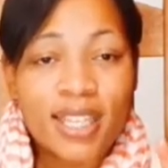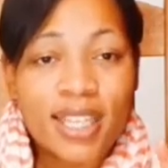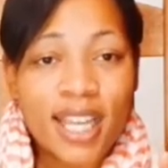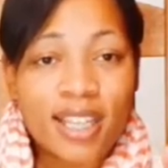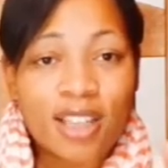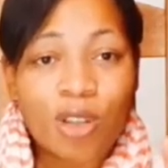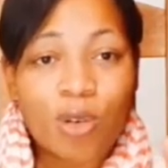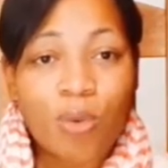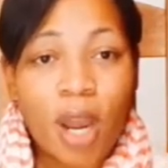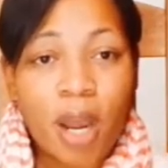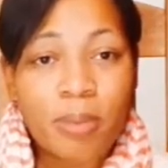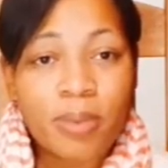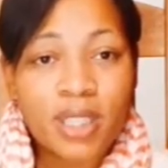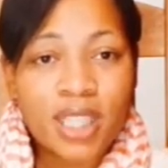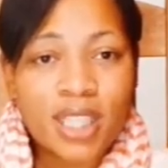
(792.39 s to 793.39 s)
that the
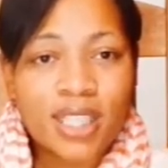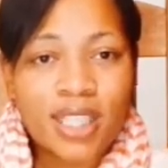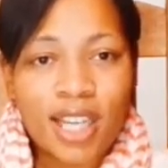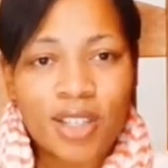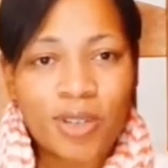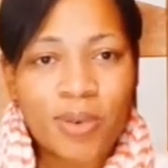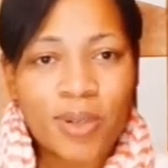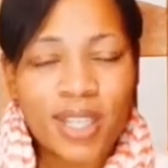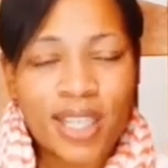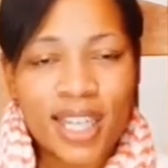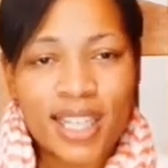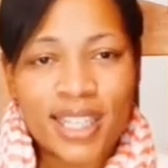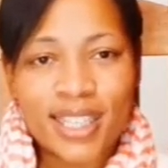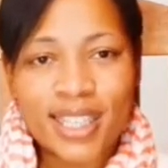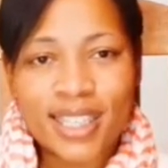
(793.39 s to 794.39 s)
Robertsons are doing
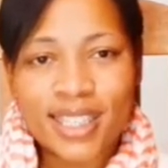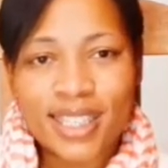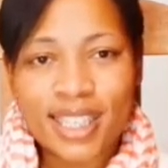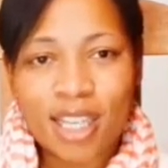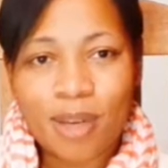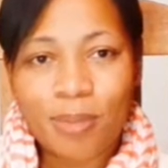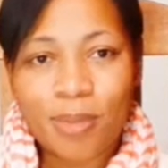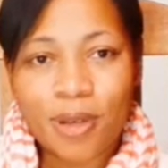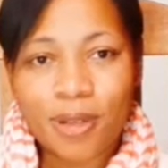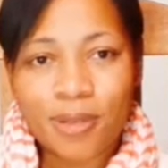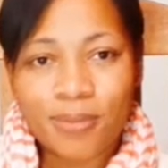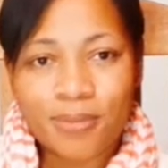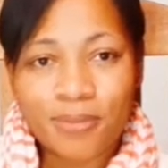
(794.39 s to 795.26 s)
in December.